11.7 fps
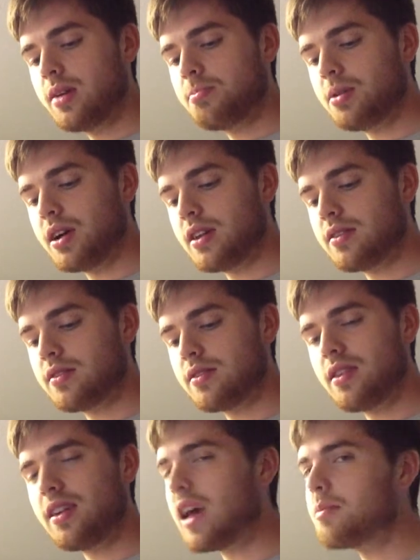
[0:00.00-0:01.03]
But
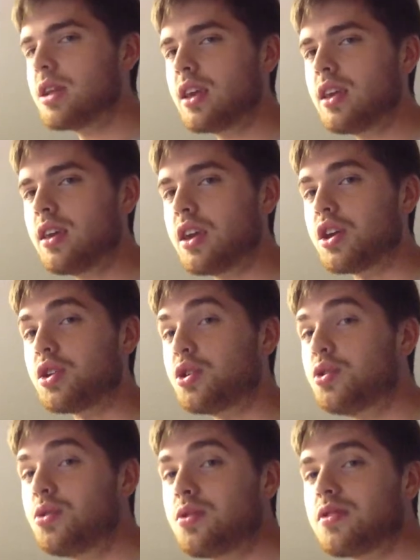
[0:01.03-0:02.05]
not many
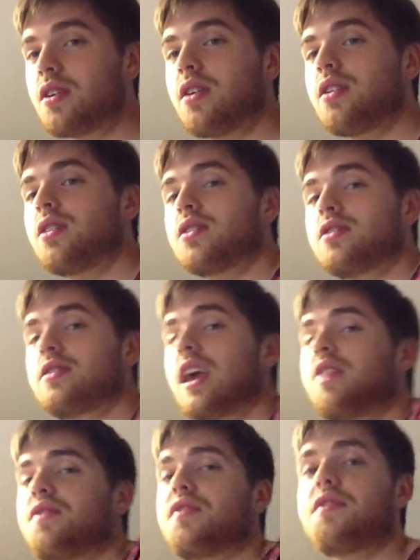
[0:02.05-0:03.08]
glues are
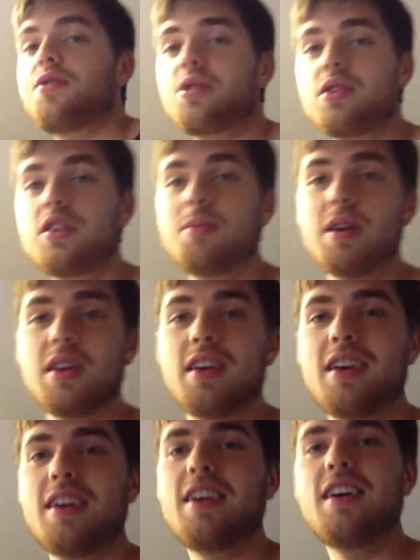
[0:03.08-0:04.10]
safe for you to be,
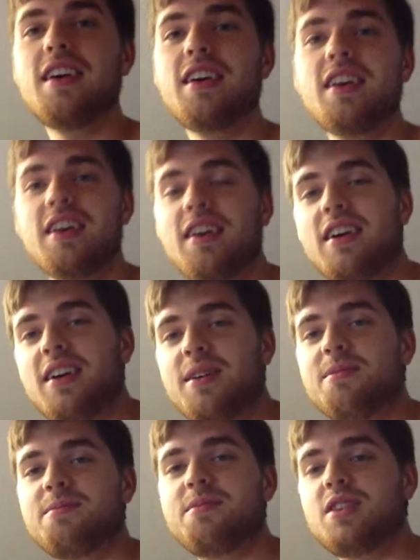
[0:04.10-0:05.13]

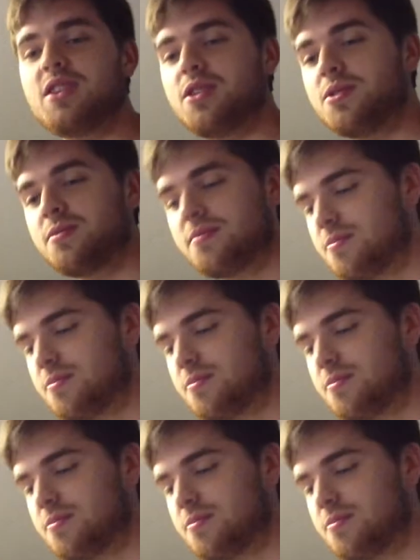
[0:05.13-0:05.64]
you know,